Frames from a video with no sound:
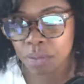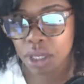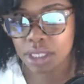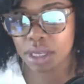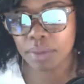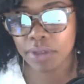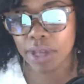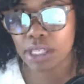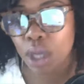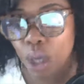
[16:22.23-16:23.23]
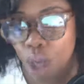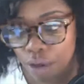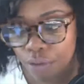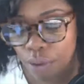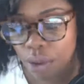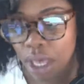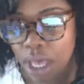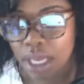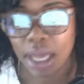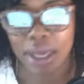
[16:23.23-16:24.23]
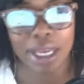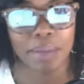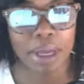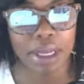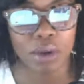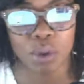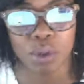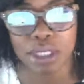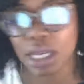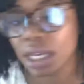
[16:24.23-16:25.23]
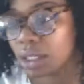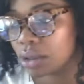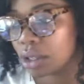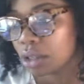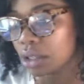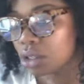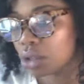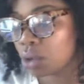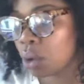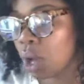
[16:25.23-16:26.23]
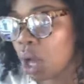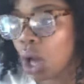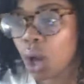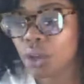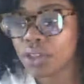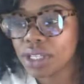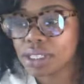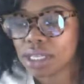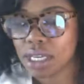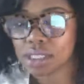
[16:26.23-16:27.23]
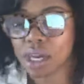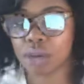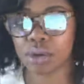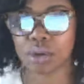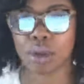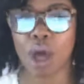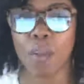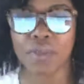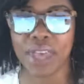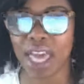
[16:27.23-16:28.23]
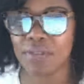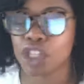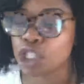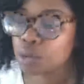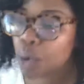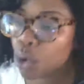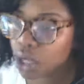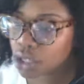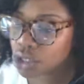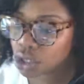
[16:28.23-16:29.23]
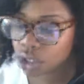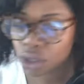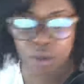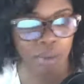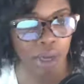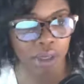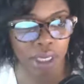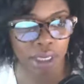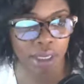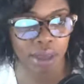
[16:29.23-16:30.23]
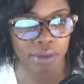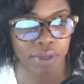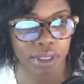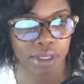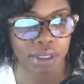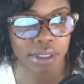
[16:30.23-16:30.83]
something that's lawful. Now, anybody who is telling you they're going to do all these things under the law, but they haven't spoken to you about any of it,